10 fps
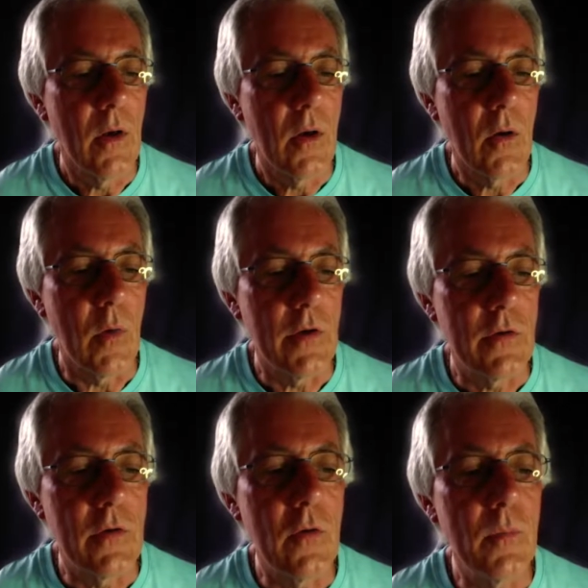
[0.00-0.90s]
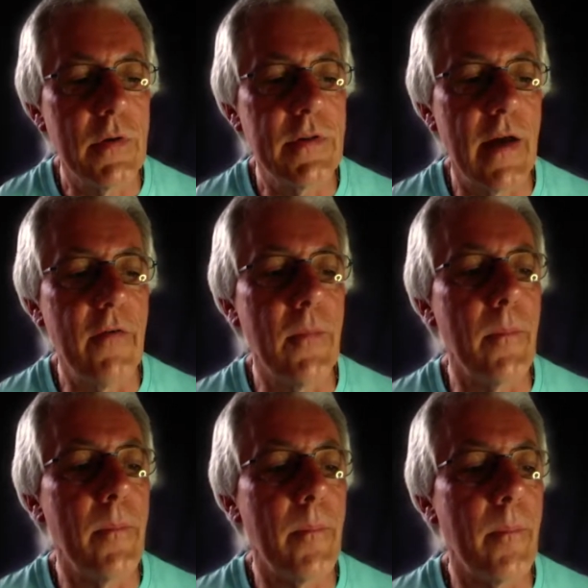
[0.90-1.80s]
Question number
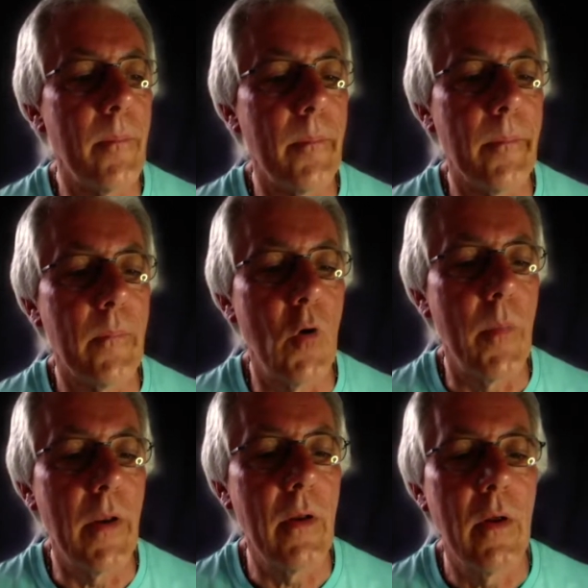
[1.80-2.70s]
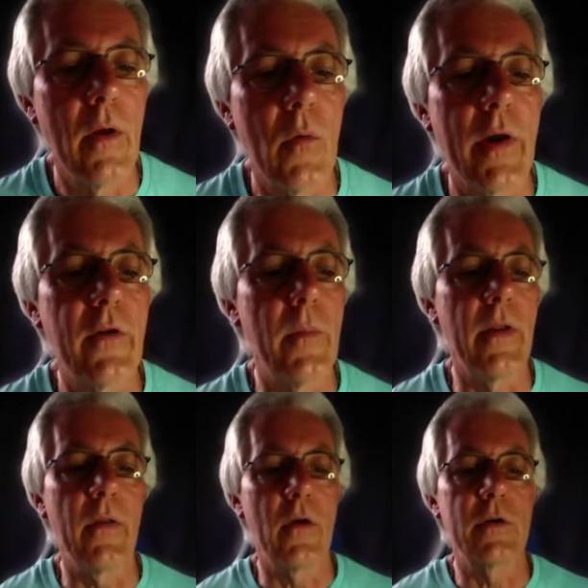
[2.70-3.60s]
7. Oh, I better wait a
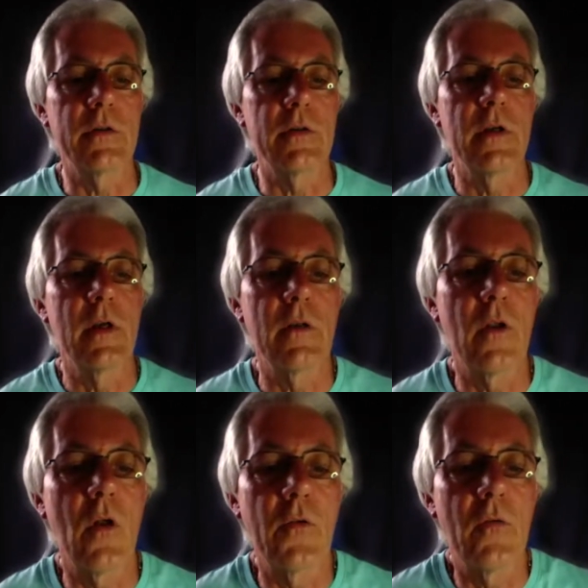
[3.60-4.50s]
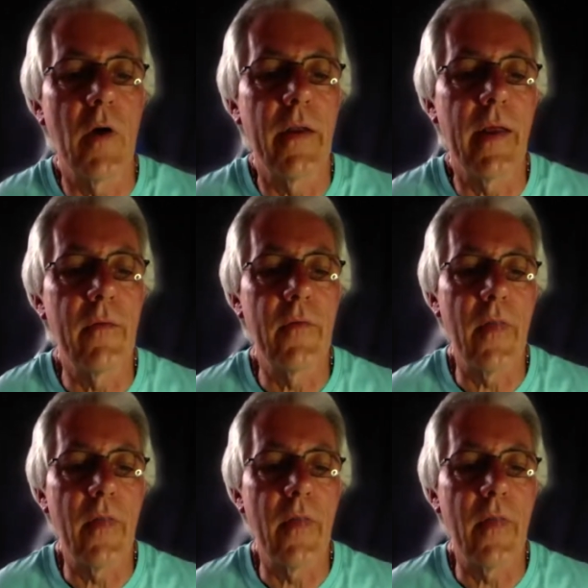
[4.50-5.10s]
minute though, because there's a lot to write down for